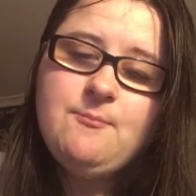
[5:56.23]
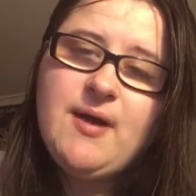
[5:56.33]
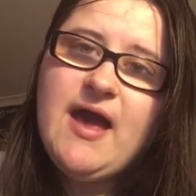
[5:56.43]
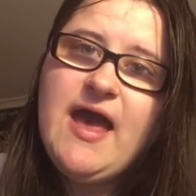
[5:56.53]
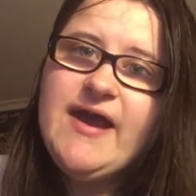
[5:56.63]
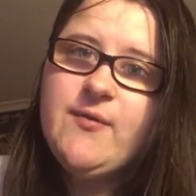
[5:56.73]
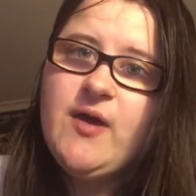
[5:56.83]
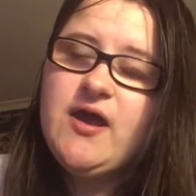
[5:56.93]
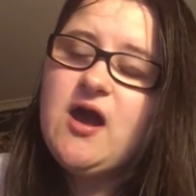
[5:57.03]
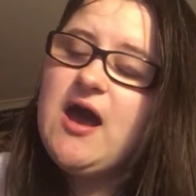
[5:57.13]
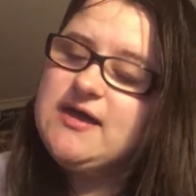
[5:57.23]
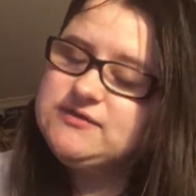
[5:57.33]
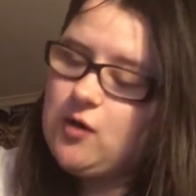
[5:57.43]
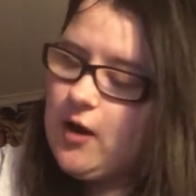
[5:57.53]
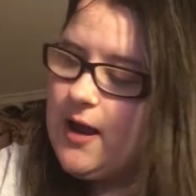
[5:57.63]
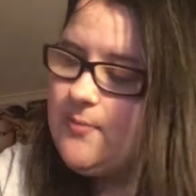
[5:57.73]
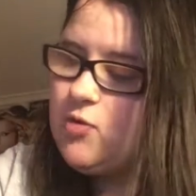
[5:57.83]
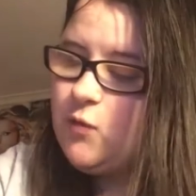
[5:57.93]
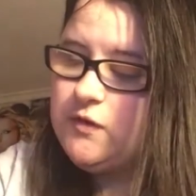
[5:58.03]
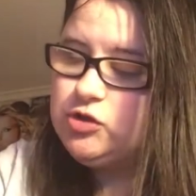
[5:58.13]
But anyway, guys, I'm
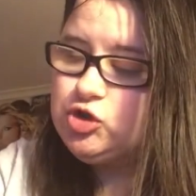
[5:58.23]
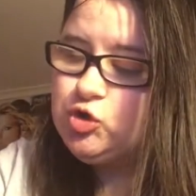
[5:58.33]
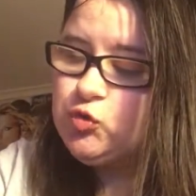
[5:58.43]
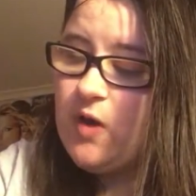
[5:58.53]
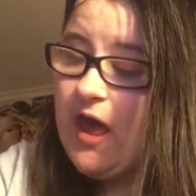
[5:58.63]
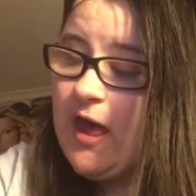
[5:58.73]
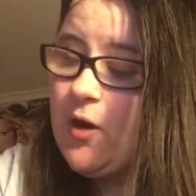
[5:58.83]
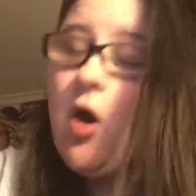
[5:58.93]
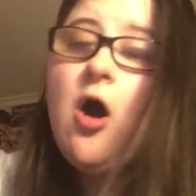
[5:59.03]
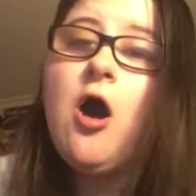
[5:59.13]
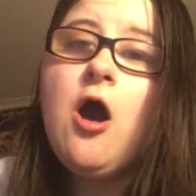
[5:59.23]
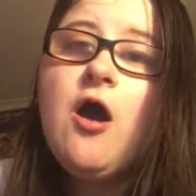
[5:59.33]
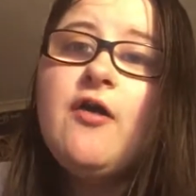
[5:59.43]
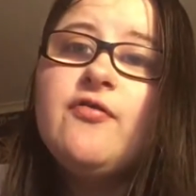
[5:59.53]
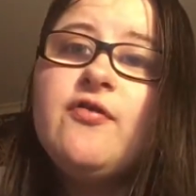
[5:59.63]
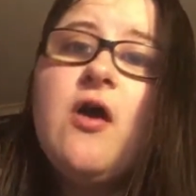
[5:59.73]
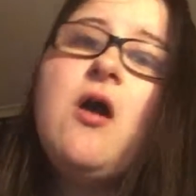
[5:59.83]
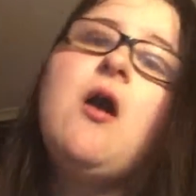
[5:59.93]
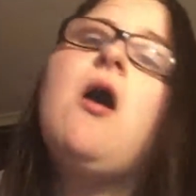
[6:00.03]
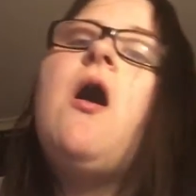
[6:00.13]
going to head off.
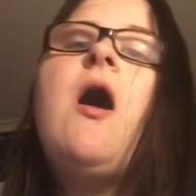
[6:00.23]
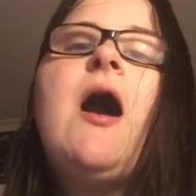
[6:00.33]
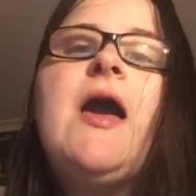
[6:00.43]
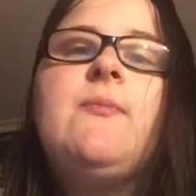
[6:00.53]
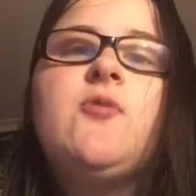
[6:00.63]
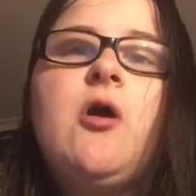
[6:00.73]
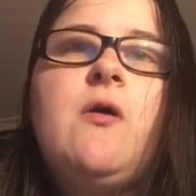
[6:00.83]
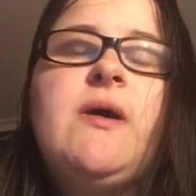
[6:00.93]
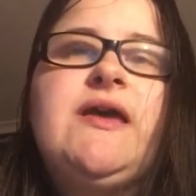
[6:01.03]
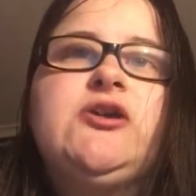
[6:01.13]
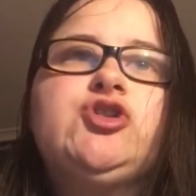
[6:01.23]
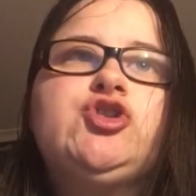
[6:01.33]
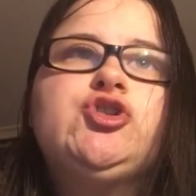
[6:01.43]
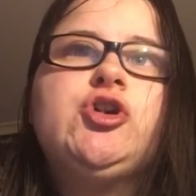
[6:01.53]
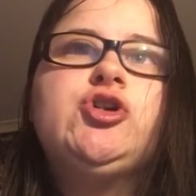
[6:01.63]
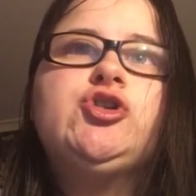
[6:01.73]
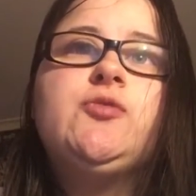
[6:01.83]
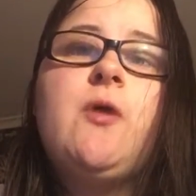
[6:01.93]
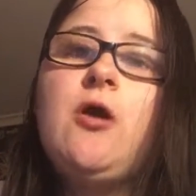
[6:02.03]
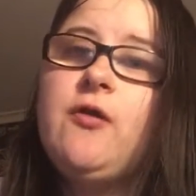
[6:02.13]
I'm going to go
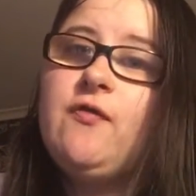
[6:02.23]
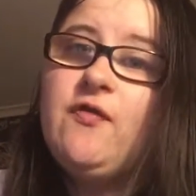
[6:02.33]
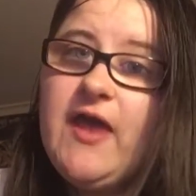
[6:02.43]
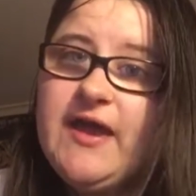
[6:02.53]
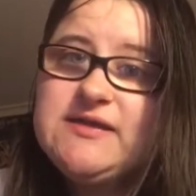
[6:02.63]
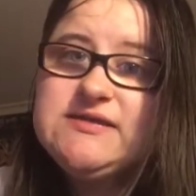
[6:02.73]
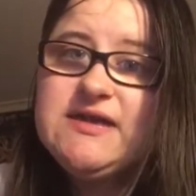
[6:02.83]
do my own thing